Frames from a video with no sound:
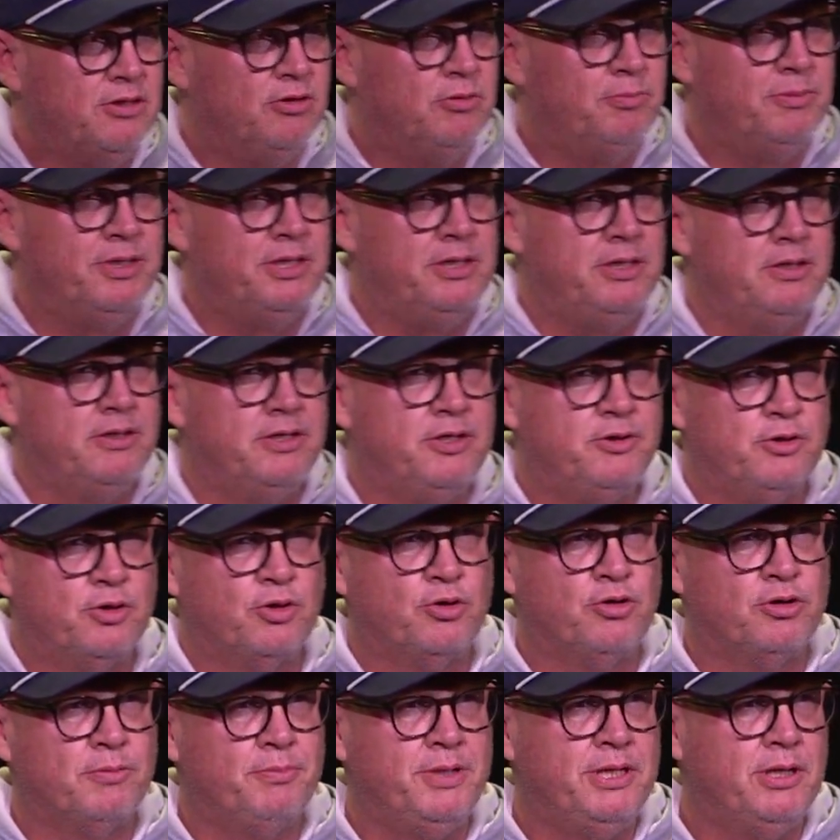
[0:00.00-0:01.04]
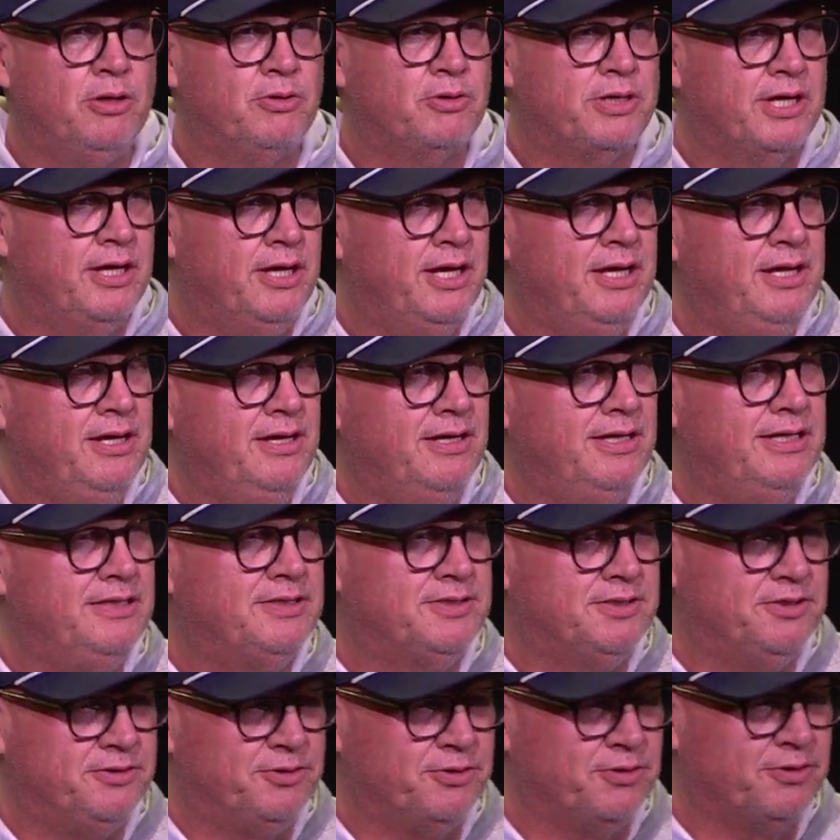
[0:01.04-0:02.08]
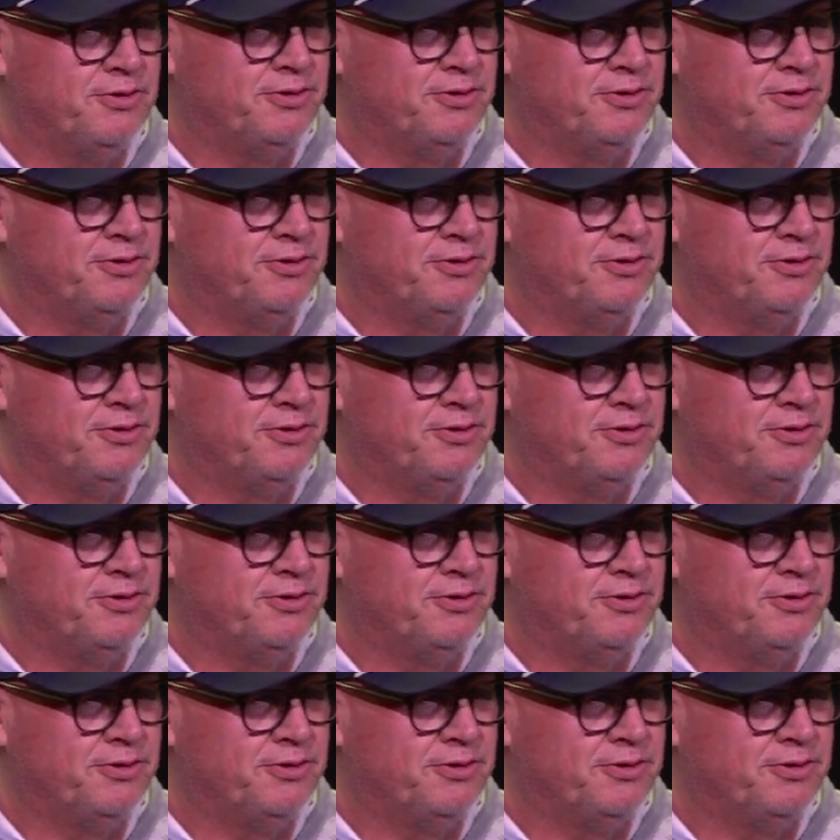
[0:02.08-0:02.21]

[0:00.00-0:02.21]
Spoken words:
told me that you're going to be okay. He said, you're